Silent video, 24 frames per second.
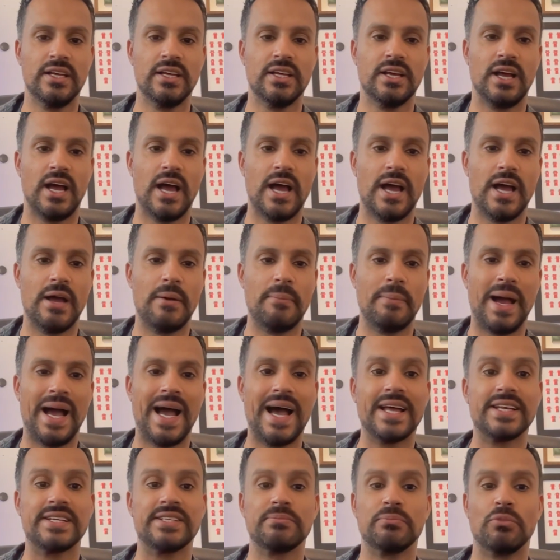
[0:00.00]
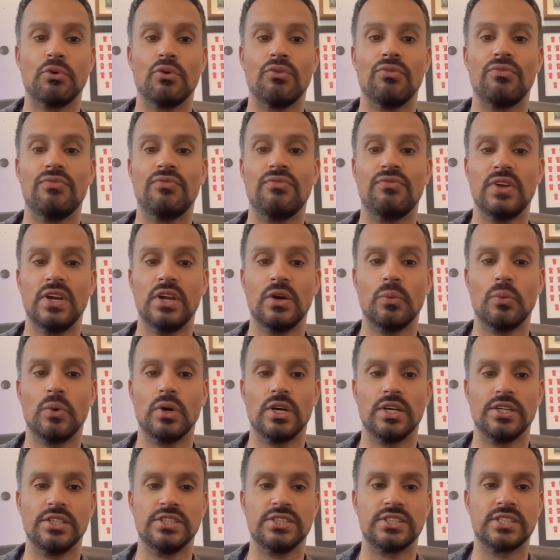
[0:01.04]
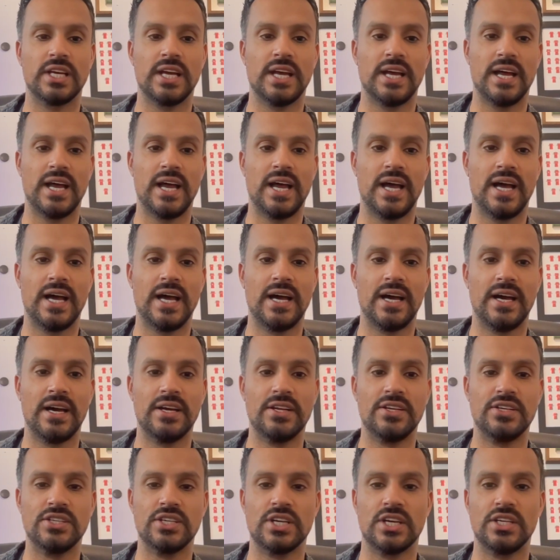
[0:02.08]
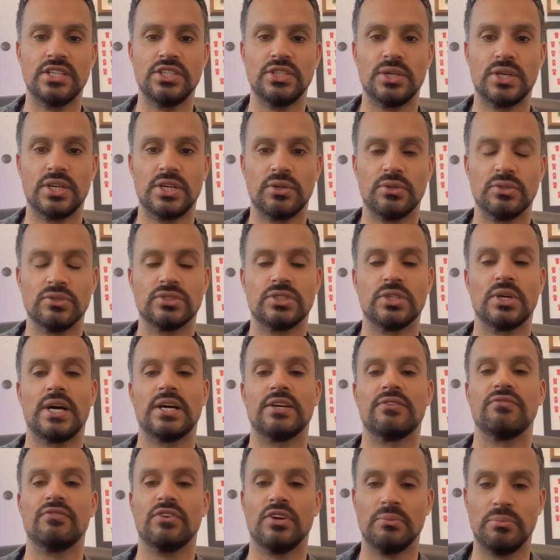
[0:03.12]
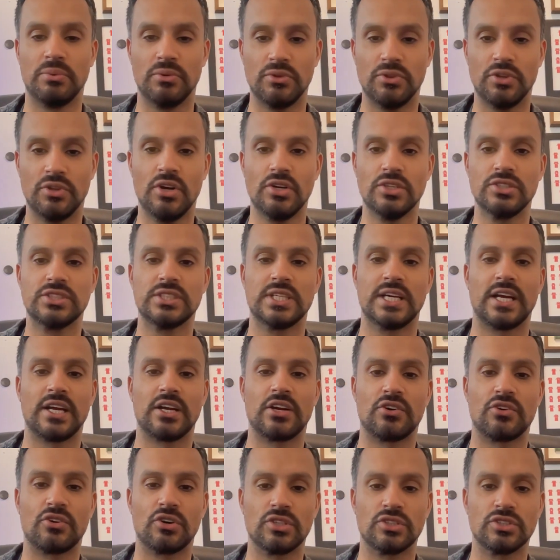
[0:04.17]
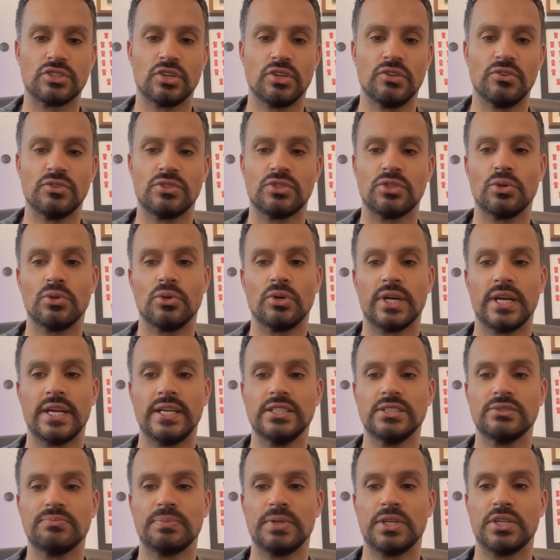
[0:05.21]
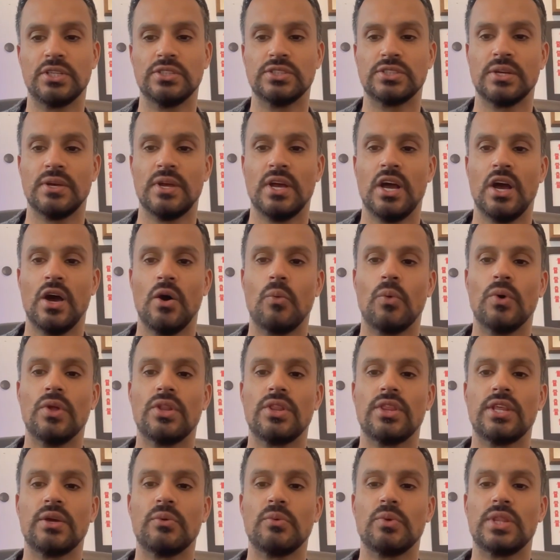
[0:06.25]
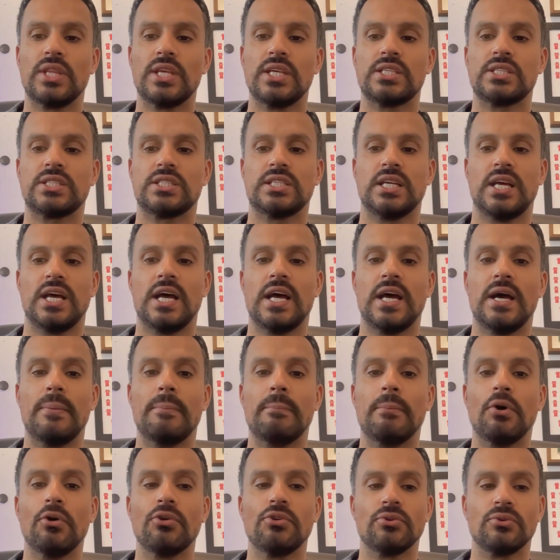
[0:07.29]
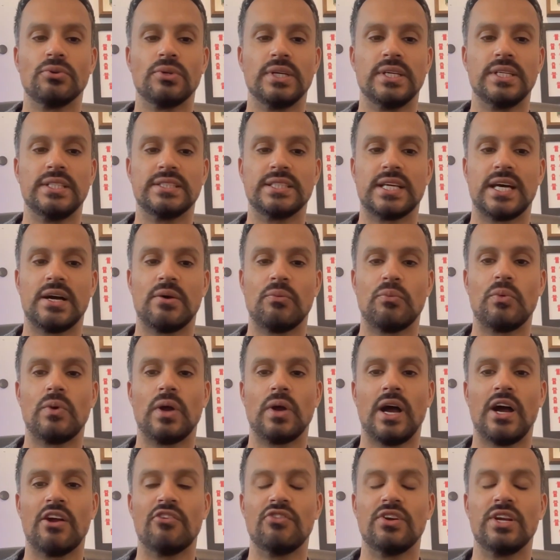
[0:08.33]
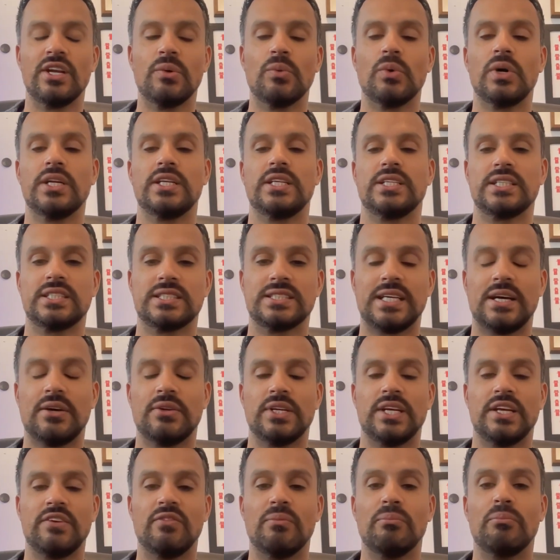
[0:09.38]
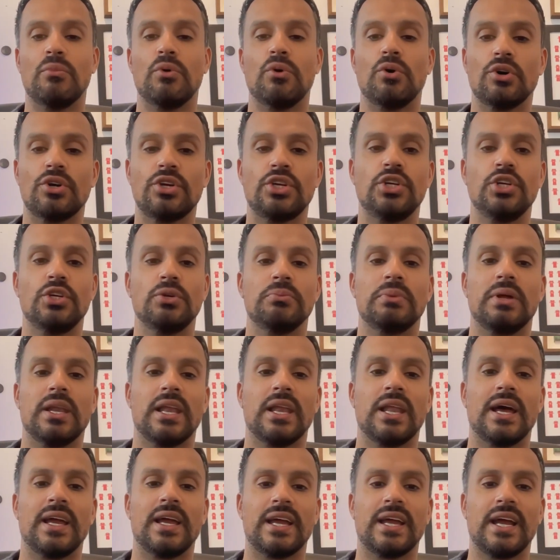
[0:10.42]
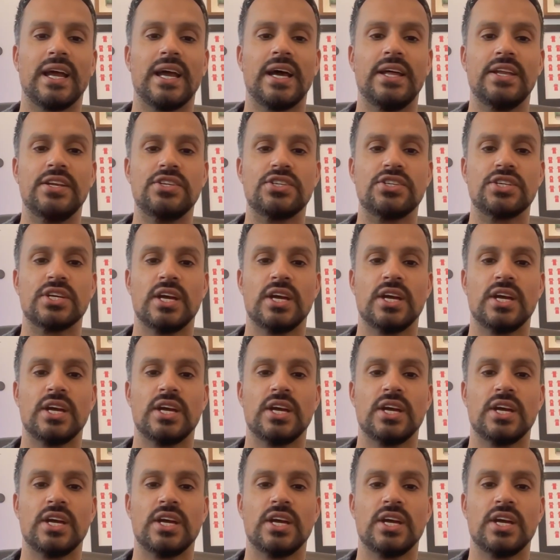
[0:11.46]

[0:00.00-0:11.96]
add more filler words, and you can also add verbal nods and cross talkings, because one thing with this model is that I really wanted it to sound even more human-like and